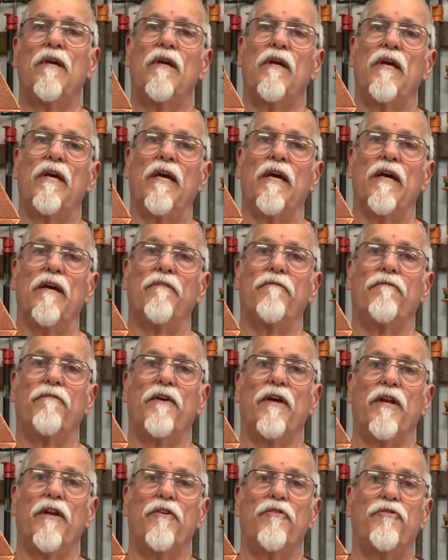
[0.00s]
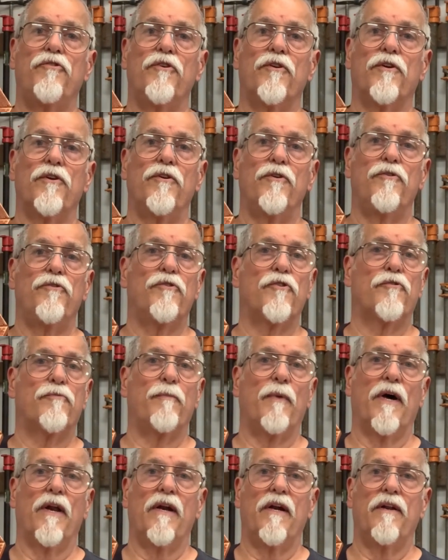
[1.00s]
And finish, you can do just
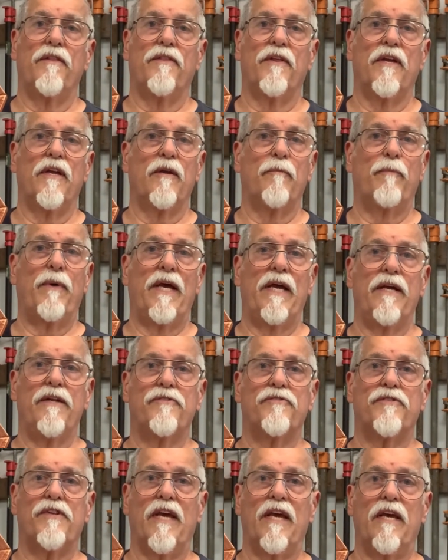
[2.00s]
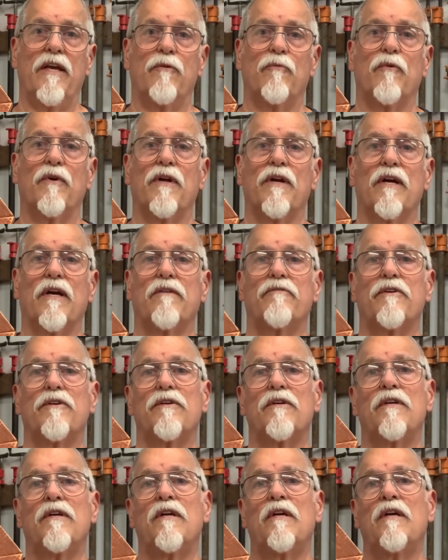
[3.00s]
about anything, paint, stain,
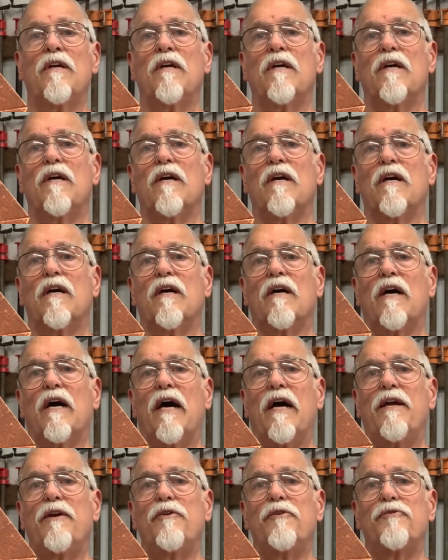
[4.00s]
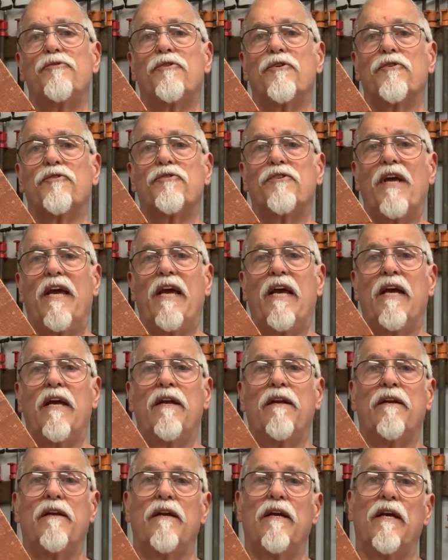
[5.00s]
whatever. I used a
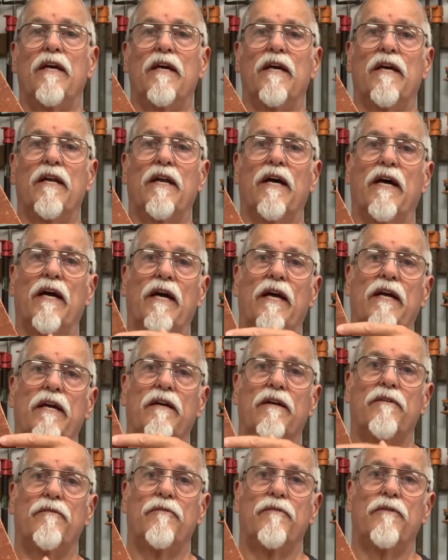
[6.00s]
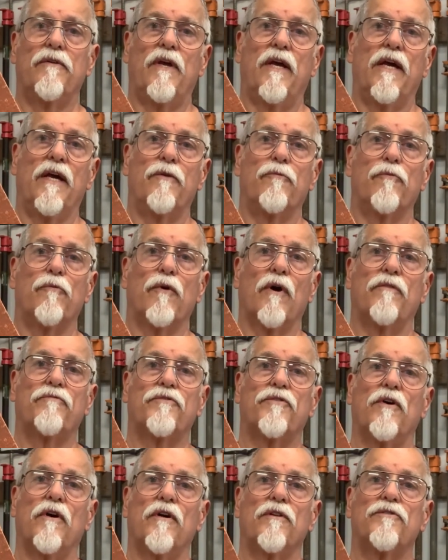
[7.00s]
stain, and I had rough
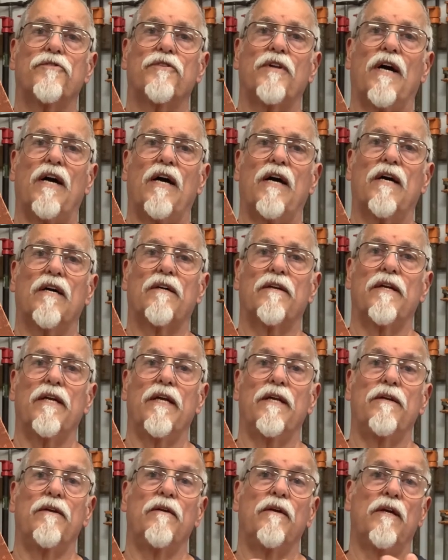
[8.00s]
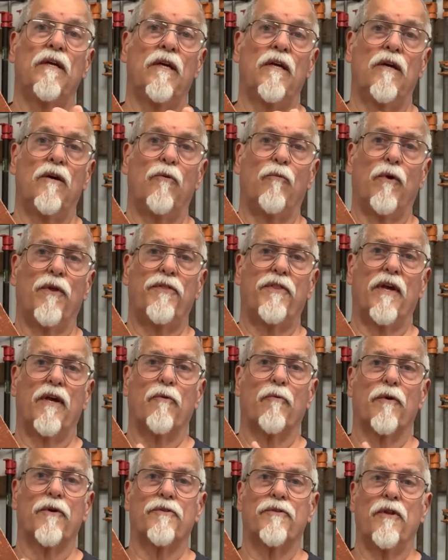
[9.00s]
sawn stock. And one thing
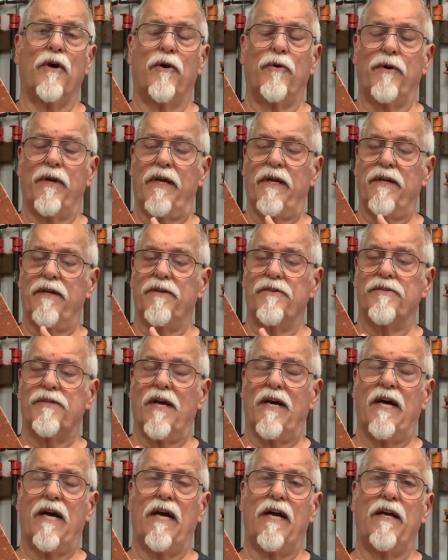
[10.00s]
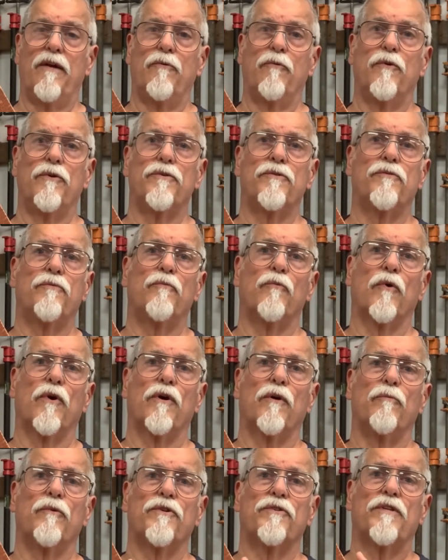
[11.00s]
worth noting is I was
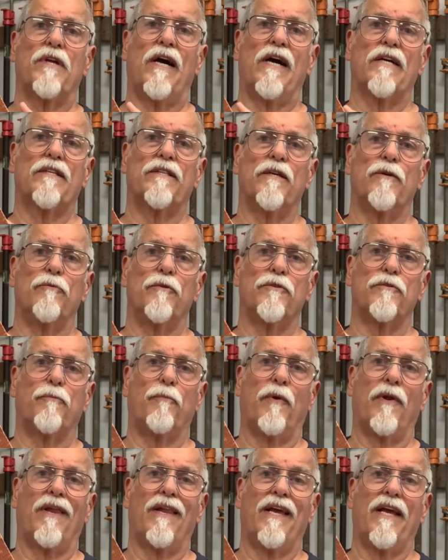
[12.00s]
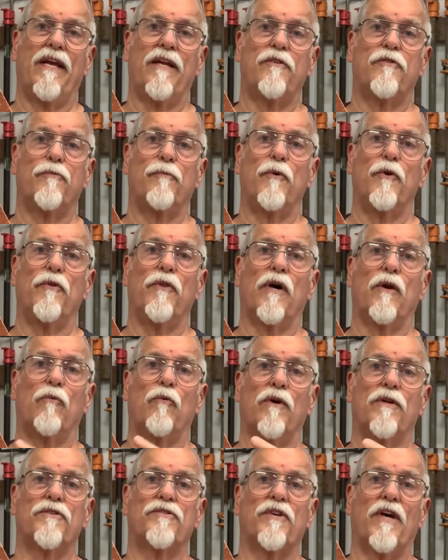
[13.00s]
working with stock that was plain smooth on
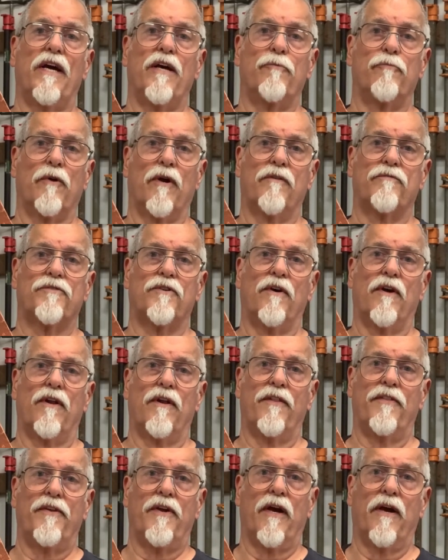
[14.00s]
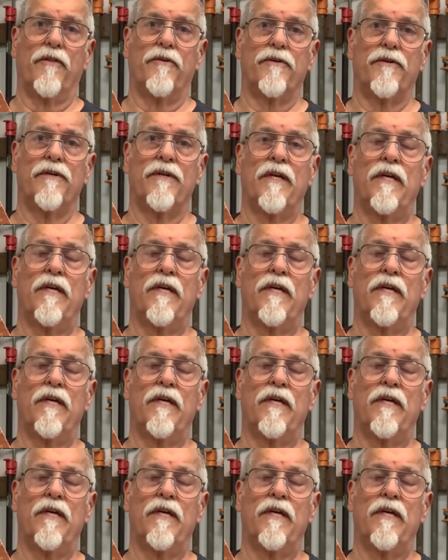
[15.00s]
one side and rough sawn on the other.